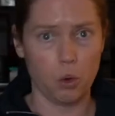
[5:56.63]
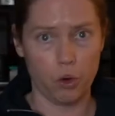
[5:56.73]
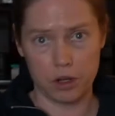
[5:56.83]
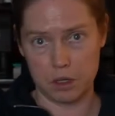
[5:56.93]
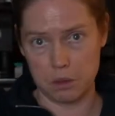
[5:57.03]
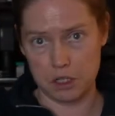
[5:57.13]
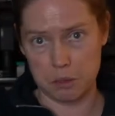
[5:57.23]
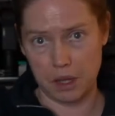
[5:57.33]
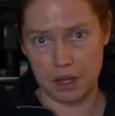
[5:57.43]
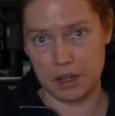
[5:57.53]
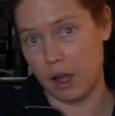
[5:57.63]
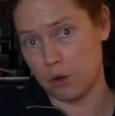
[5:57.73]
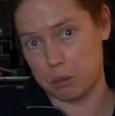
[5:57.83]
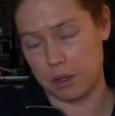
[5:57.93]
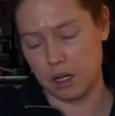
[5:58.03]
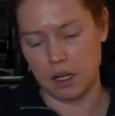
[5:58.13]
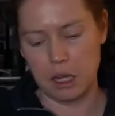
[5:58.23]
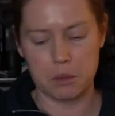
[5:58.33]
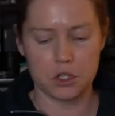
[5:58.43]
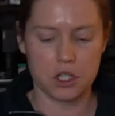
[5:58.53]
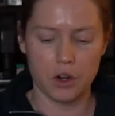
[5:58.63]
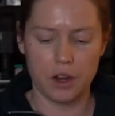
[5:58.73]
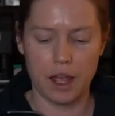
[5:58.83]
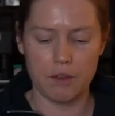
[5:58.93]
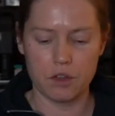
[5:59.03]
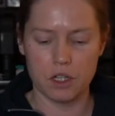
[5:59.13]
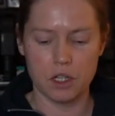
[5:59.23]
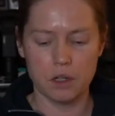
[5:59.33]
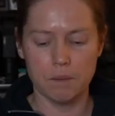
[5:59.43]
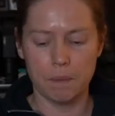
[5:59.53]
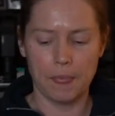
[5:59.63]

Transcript: or it can expand out depending on how much gear I have in here.